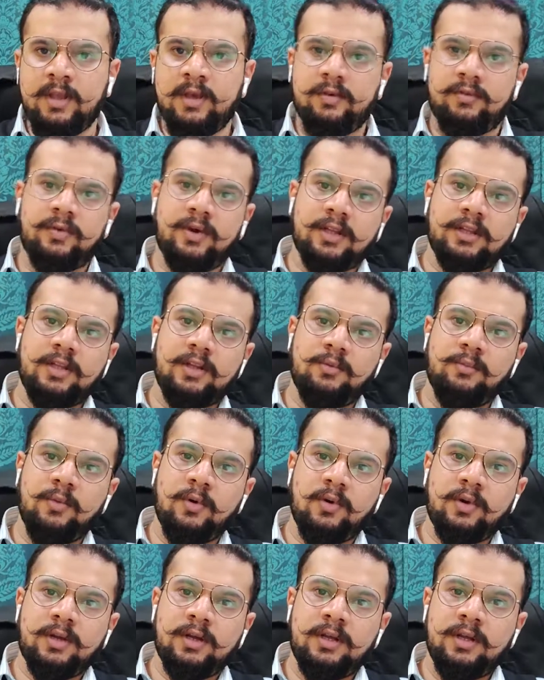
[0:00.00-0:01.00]

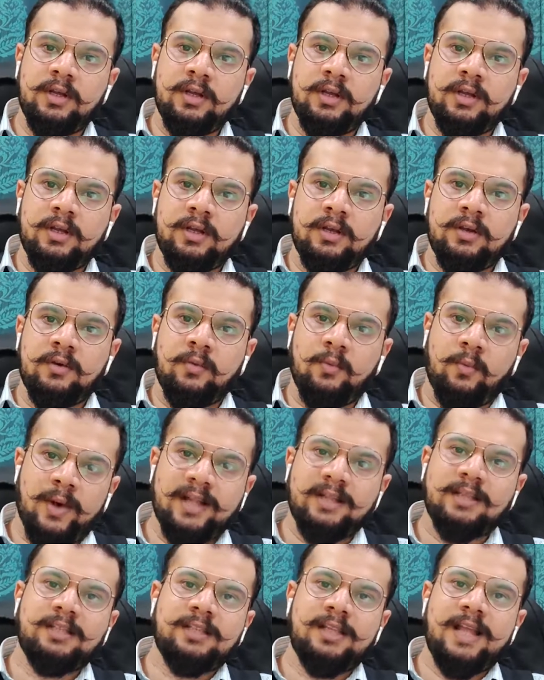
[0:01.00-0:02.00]
Furthermore,
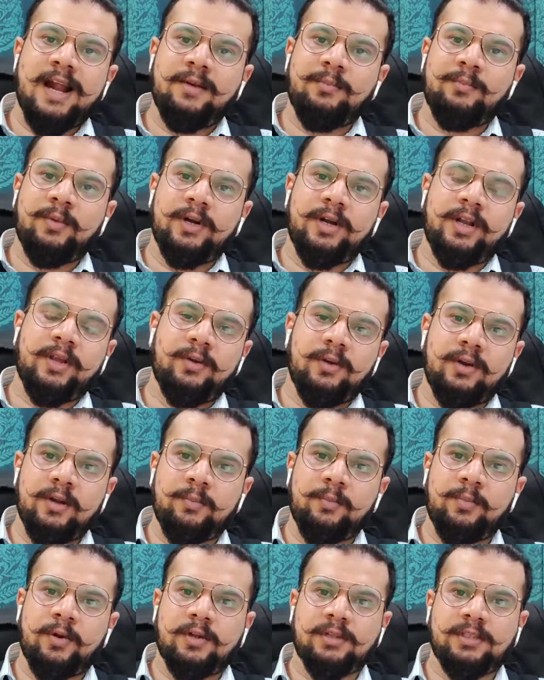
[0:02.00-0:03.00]
once that
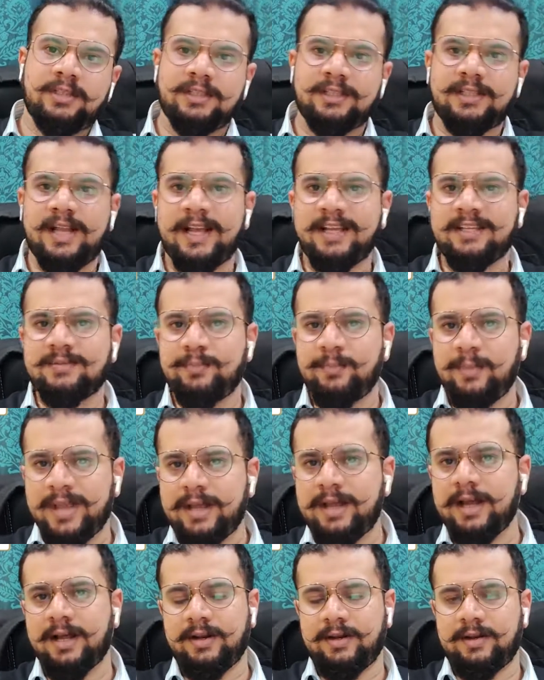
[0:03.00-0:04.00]
particular process has
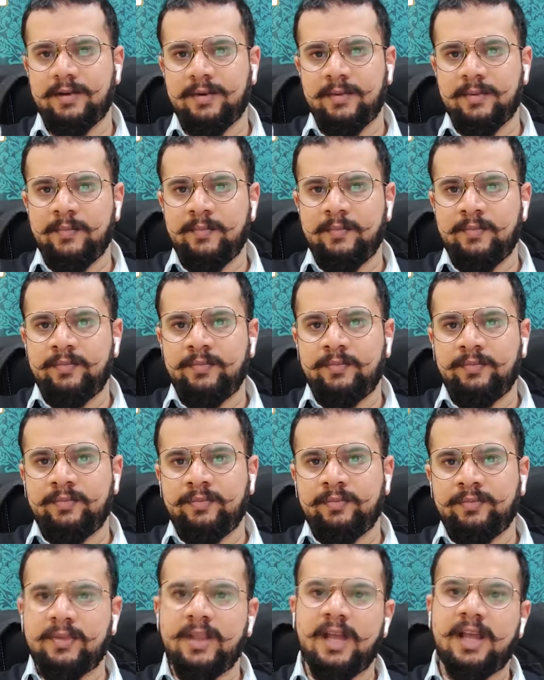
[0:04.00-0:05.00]
begun,
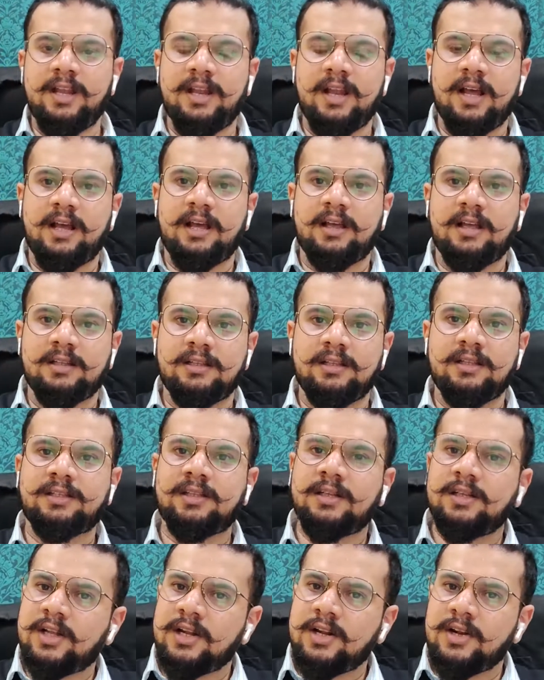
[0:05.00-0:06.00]
then the
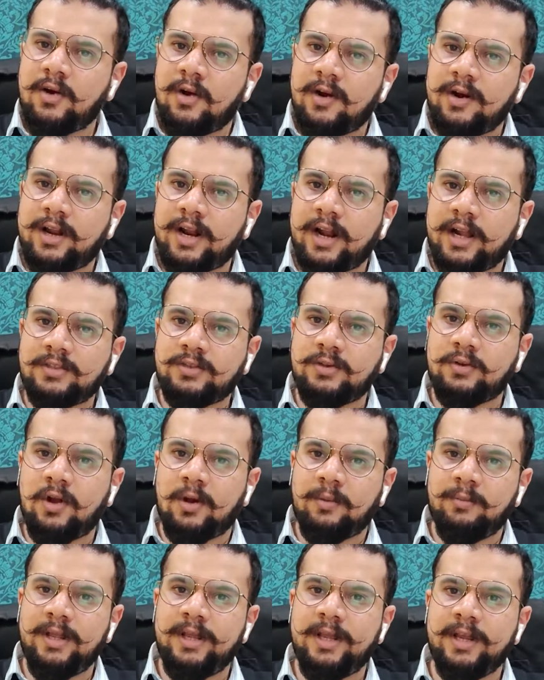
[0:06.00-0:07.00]
certain contractual
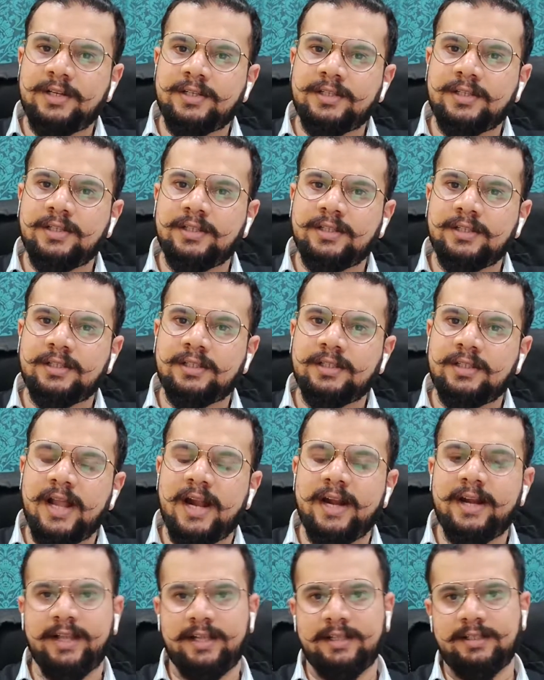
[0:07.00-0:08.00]
obligations
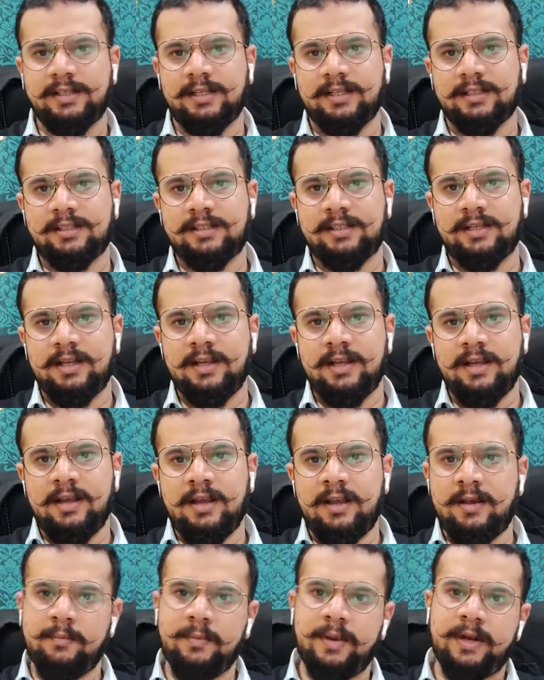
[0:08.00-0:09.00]
that exist
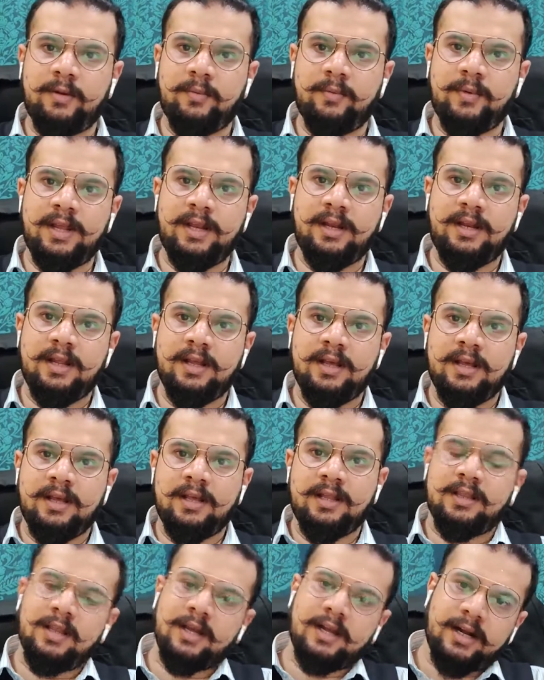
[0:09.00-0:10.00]
between
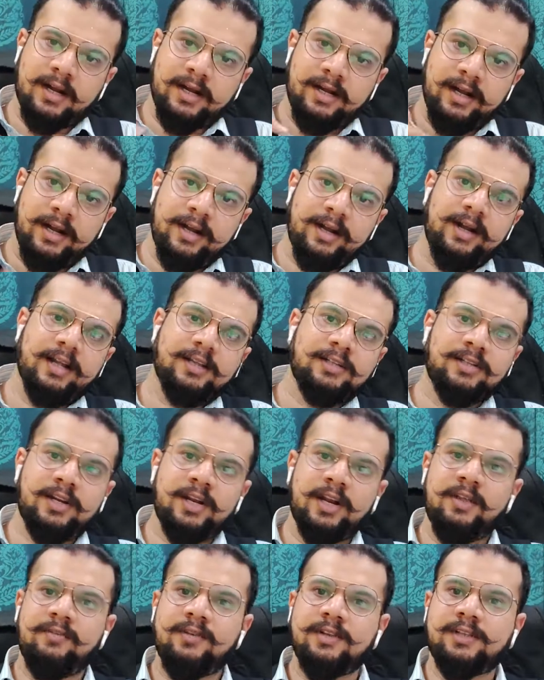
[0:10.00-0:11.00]
the
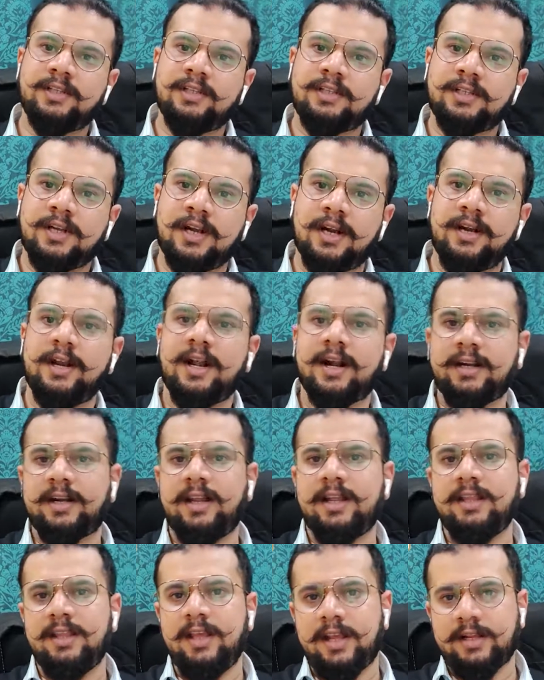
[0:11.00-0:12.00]
industry which is
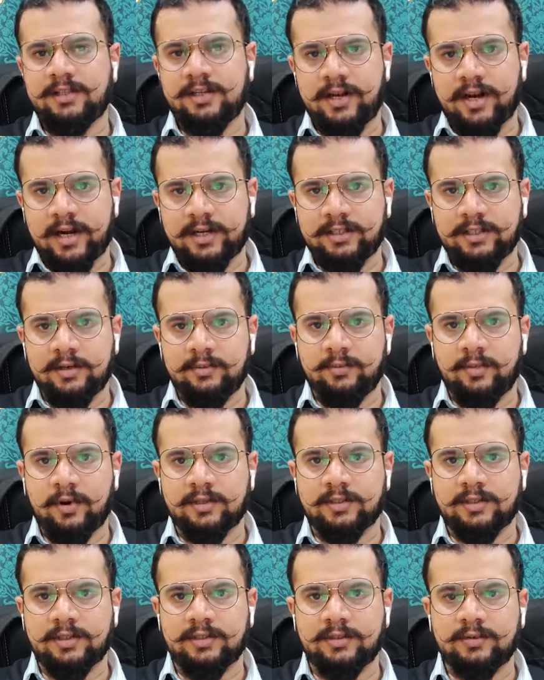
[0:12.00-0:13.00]
conducting the extraction
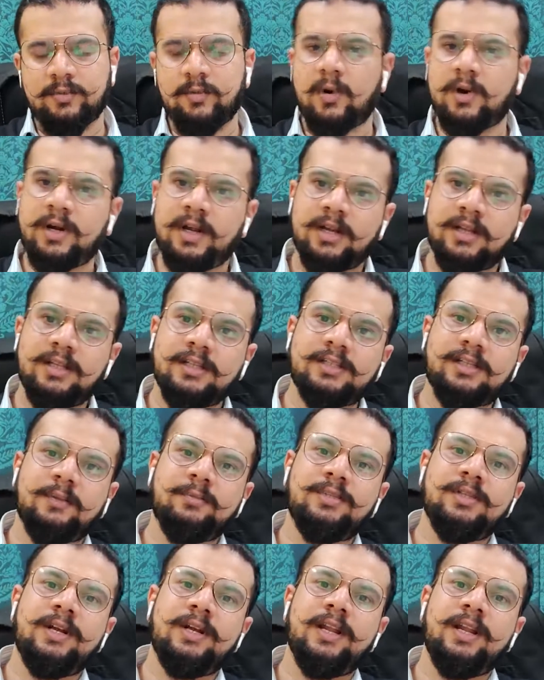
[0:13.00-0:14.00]
process. What are the
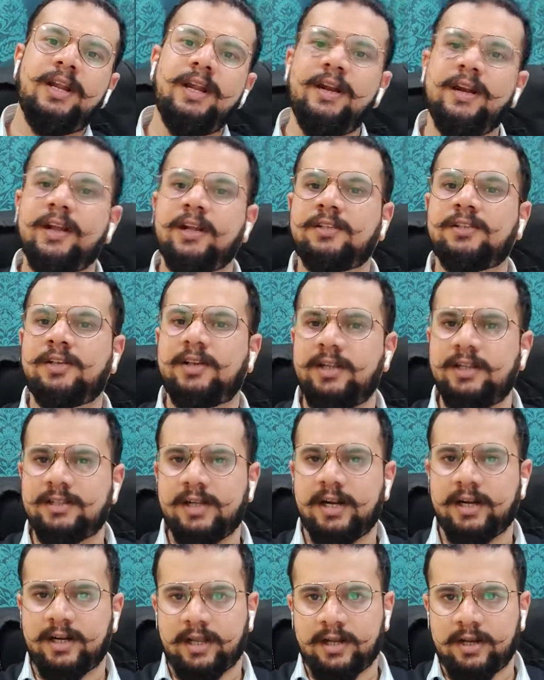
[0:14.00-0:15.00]
subsidiary industries
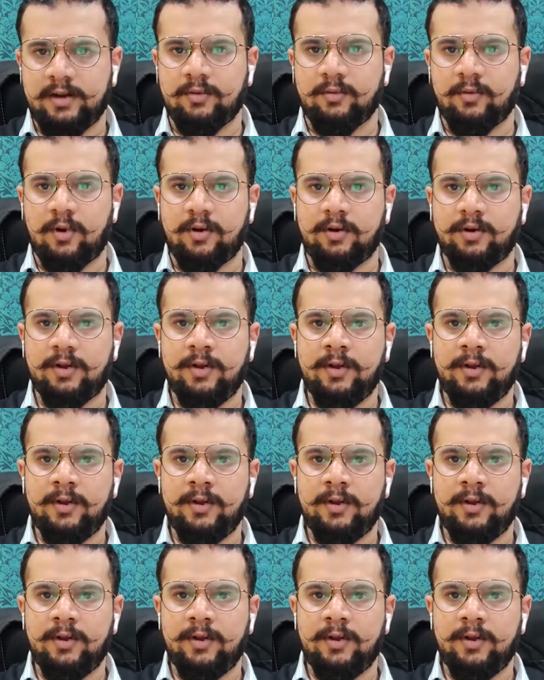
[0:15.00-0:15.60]
that are involved?